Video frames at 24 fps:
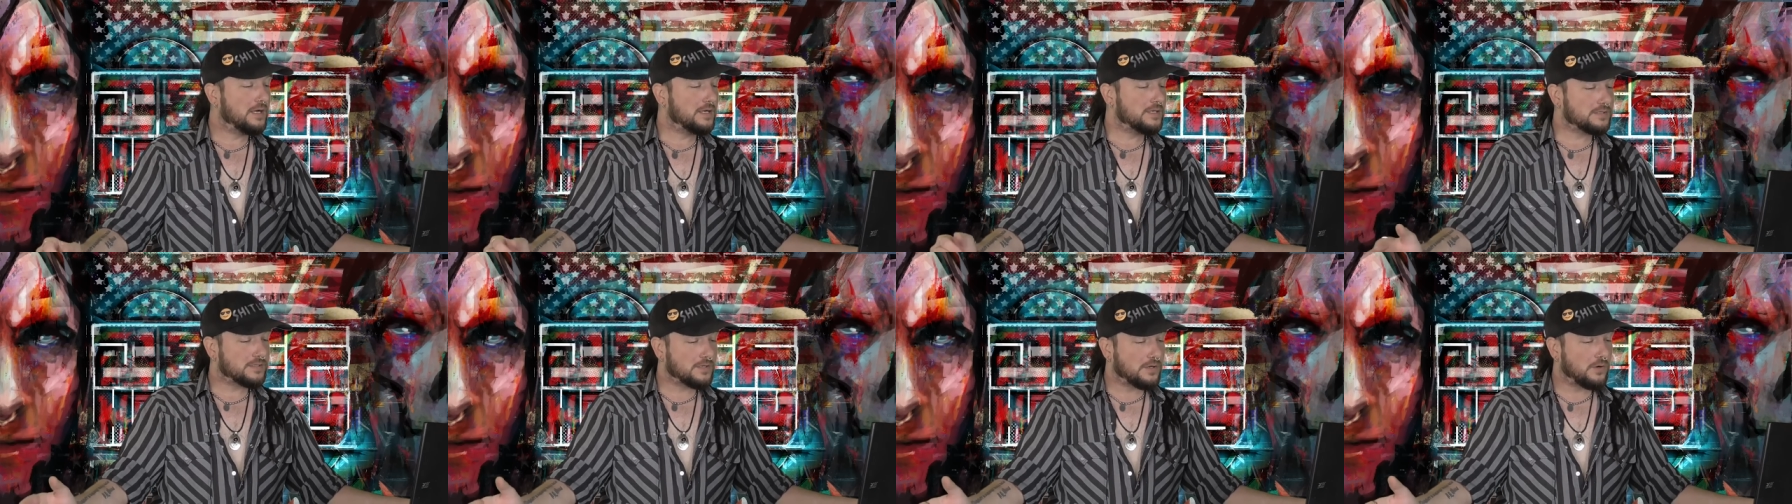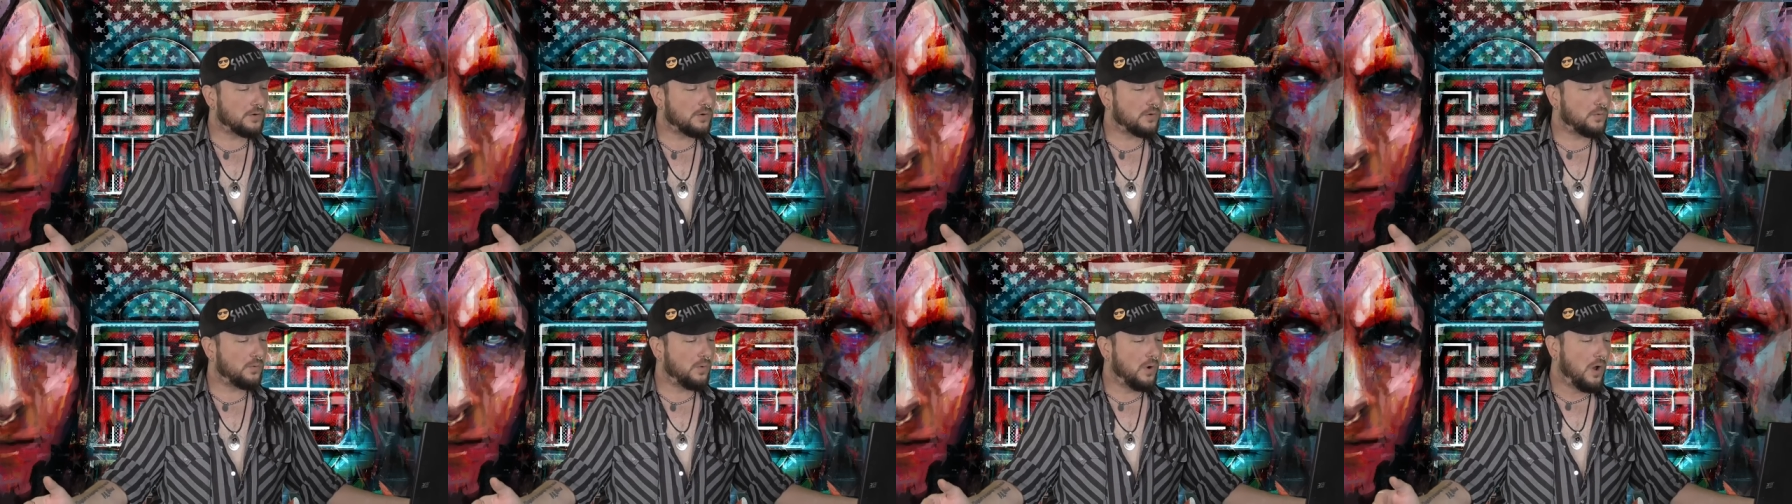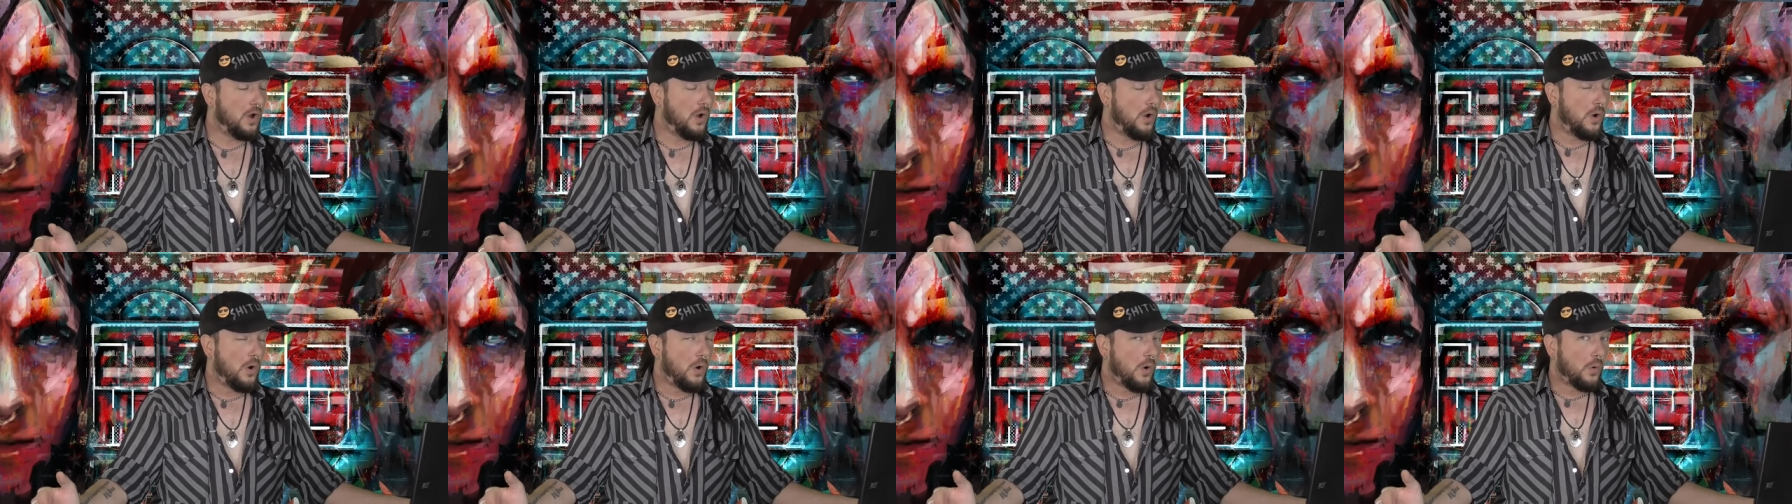So,
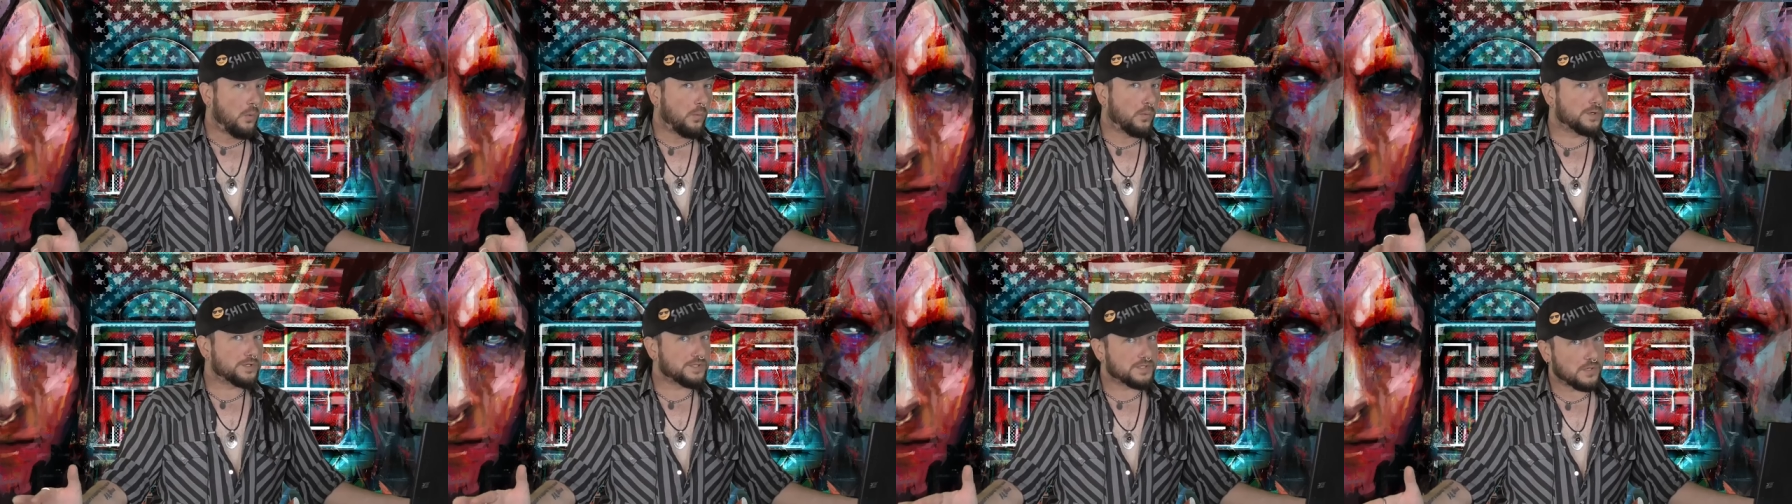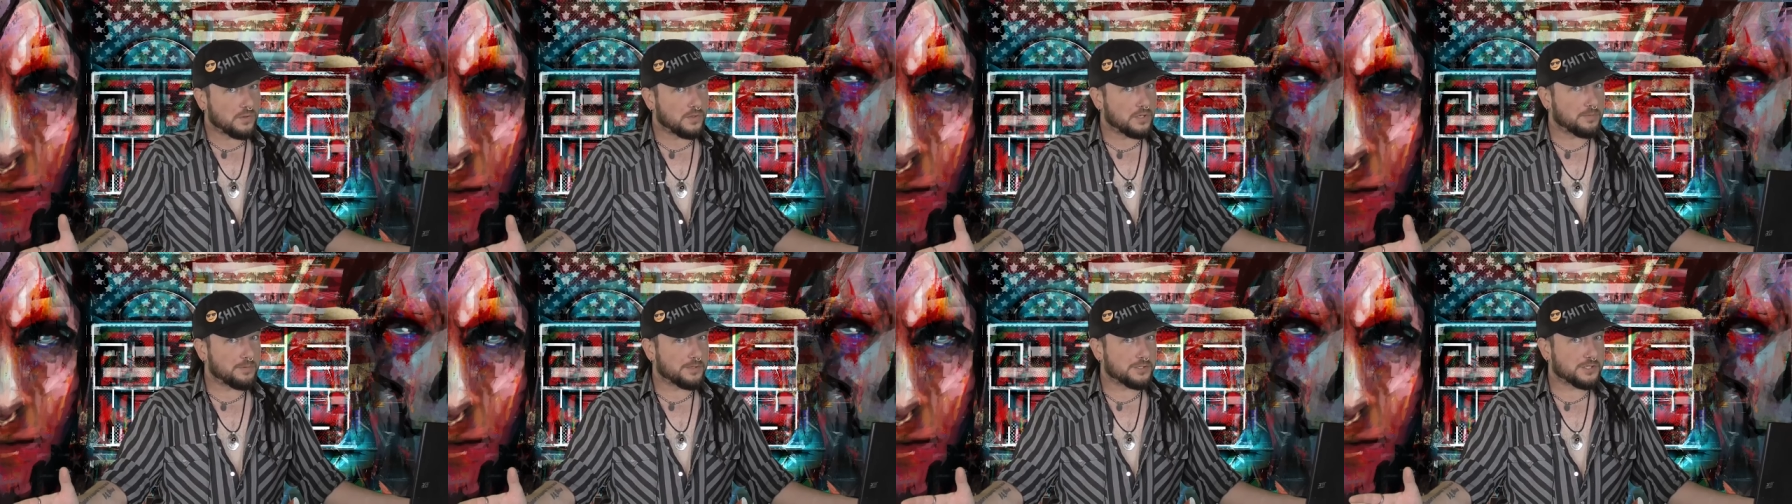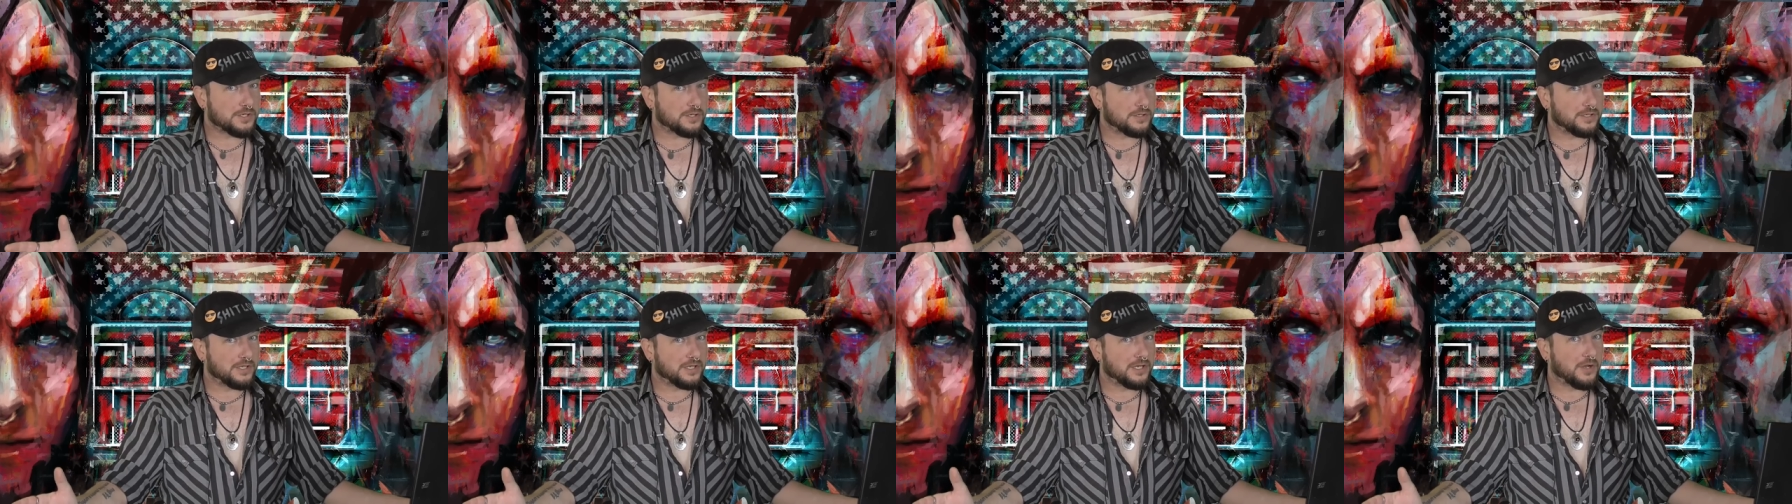we're slowly but
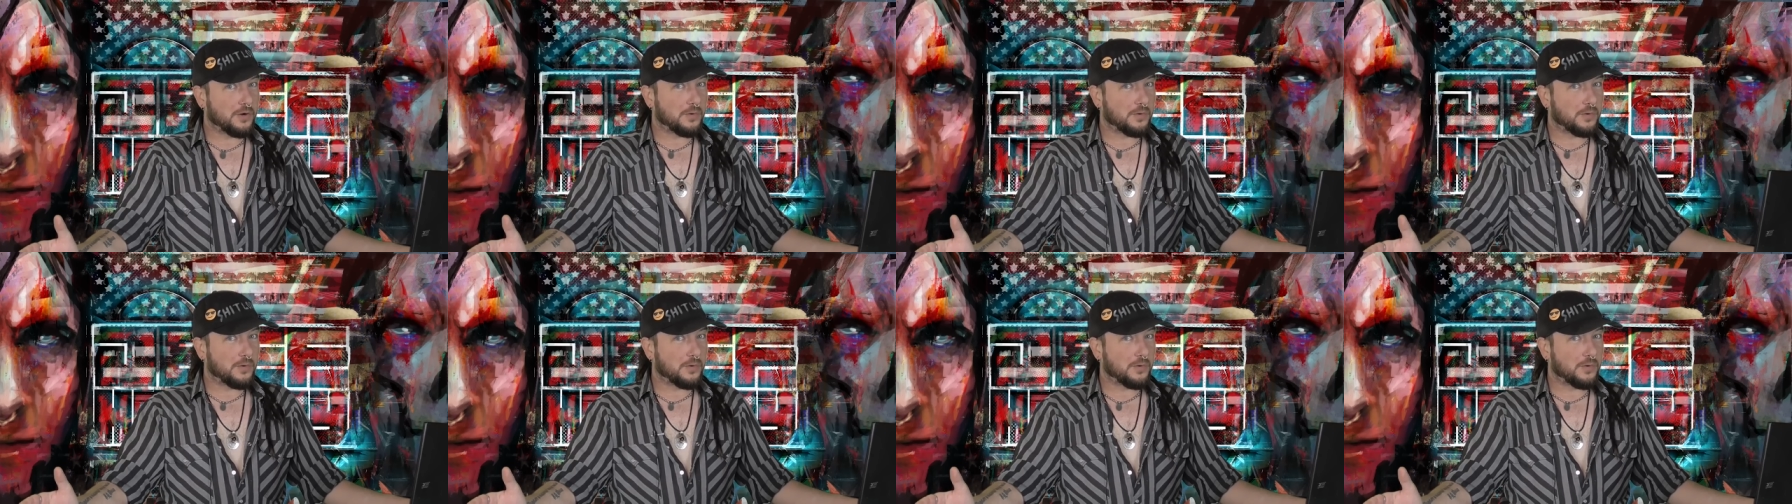surely